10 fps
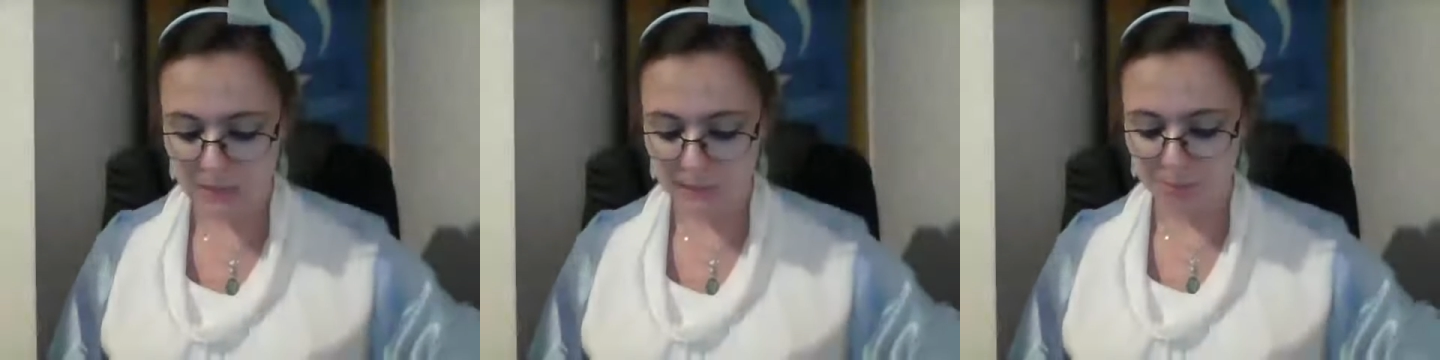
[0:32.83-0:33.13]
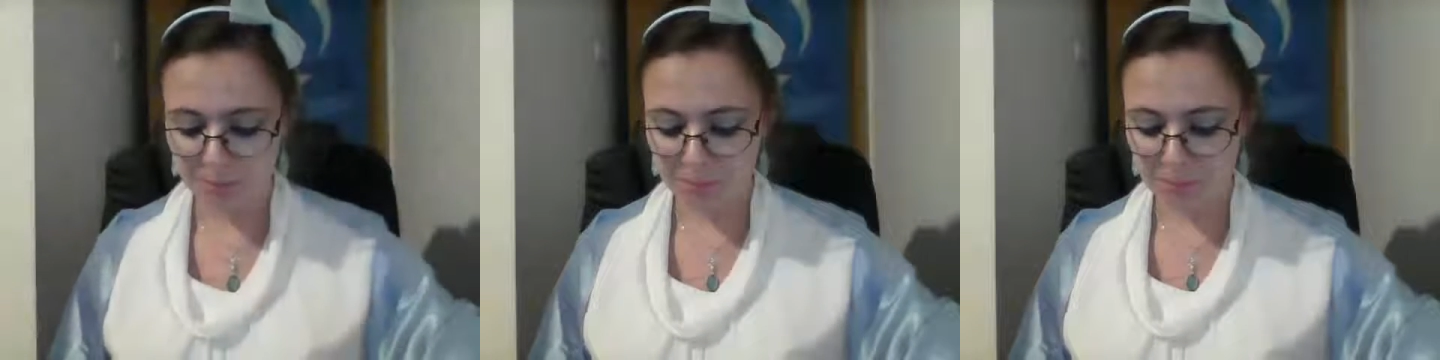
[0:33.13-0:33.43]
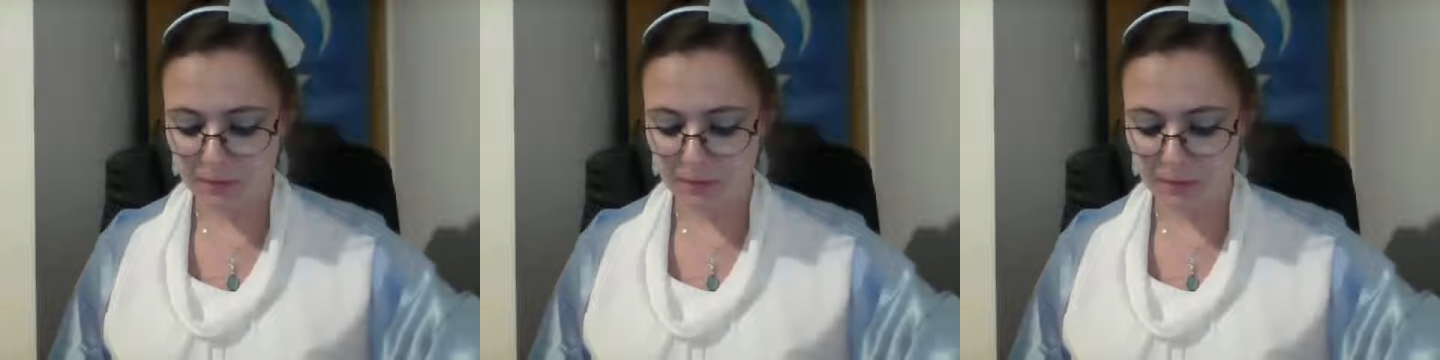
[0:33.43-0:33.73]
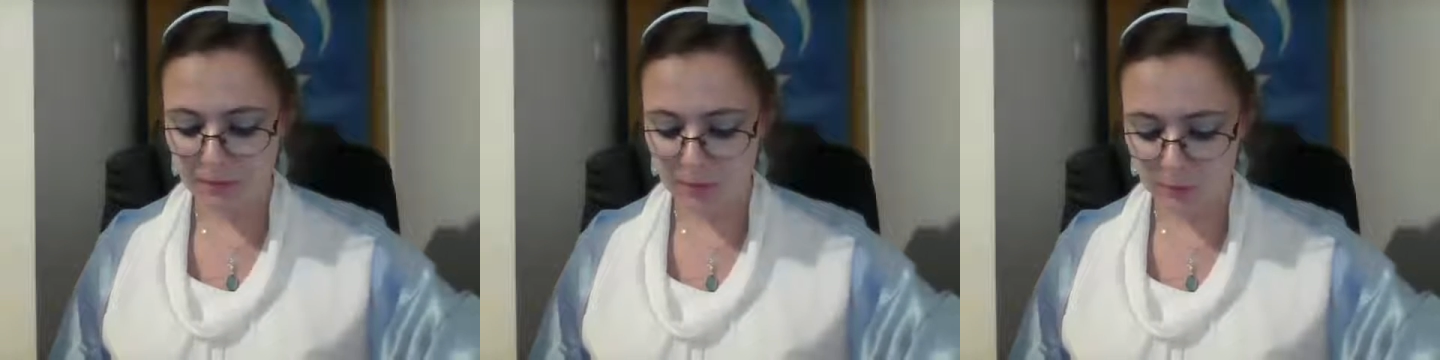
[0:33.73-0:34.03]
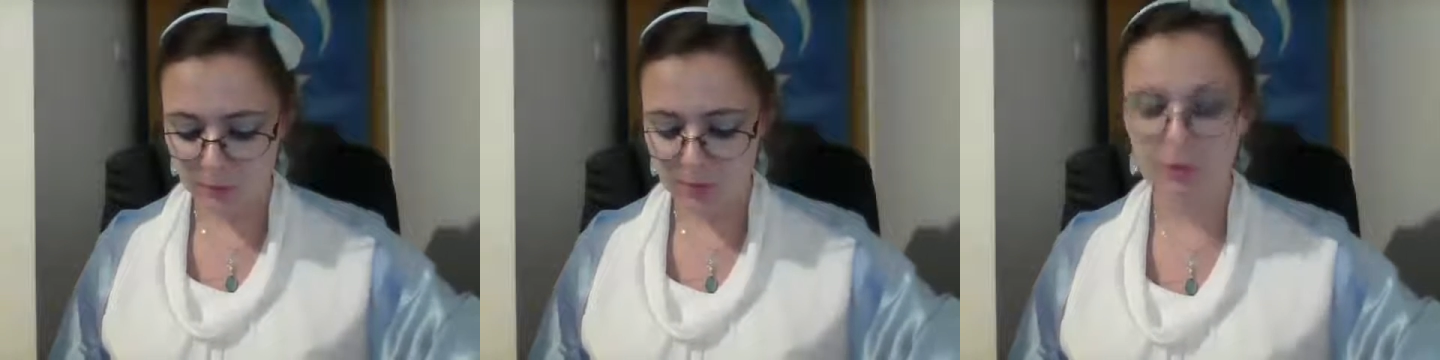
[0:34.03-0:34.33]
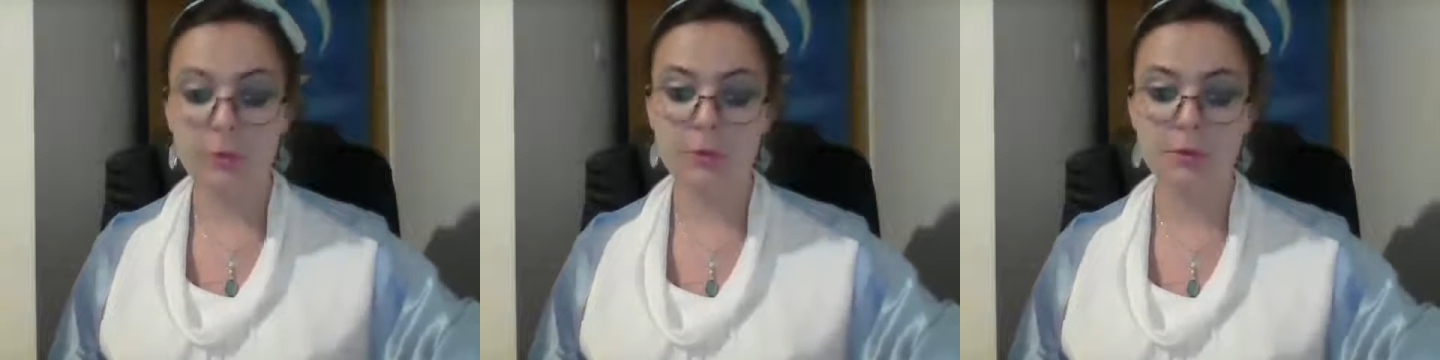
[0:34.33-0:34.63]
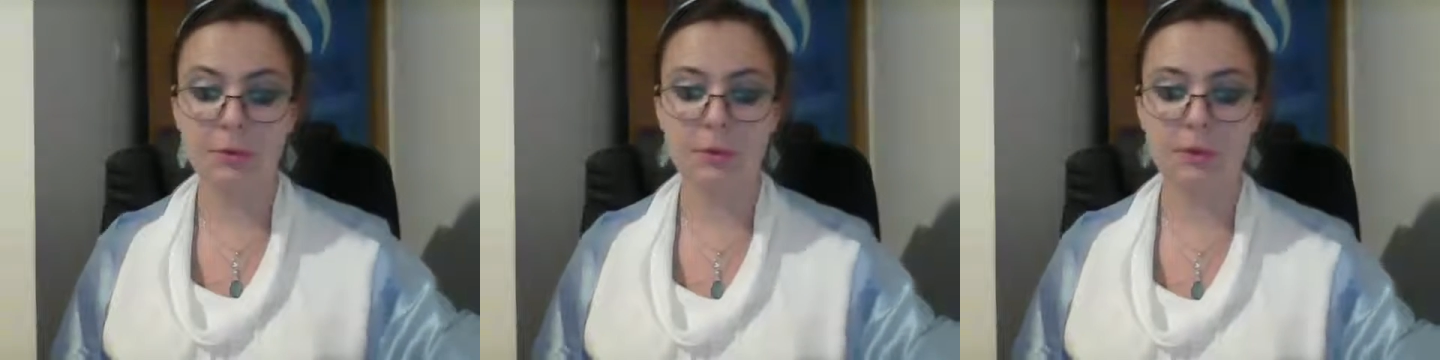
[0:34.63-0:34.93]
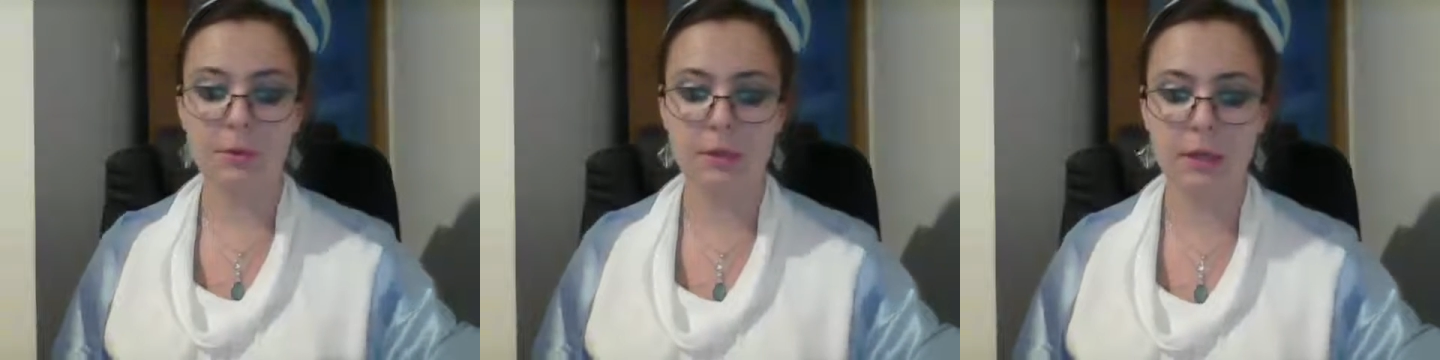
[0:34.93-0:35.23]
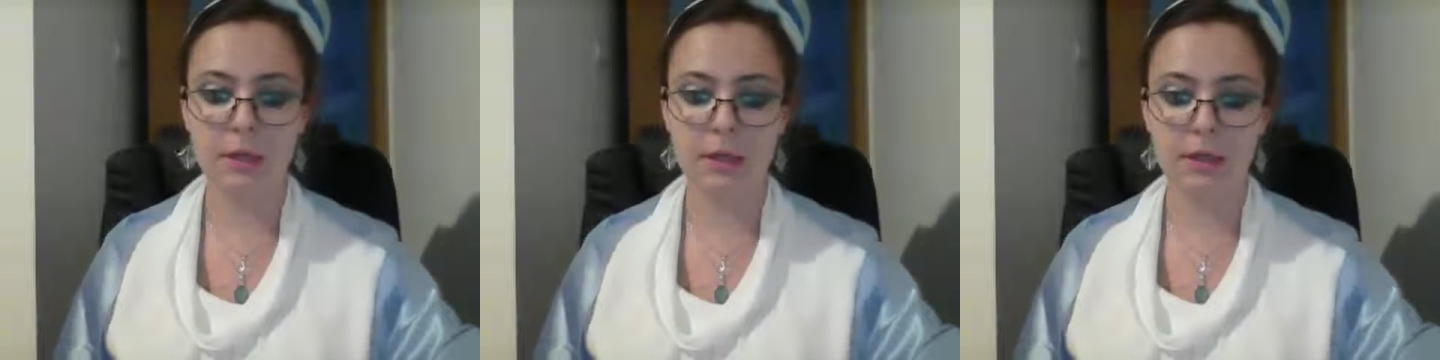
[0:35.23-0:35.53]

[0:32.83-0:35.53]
Um, according to what we know,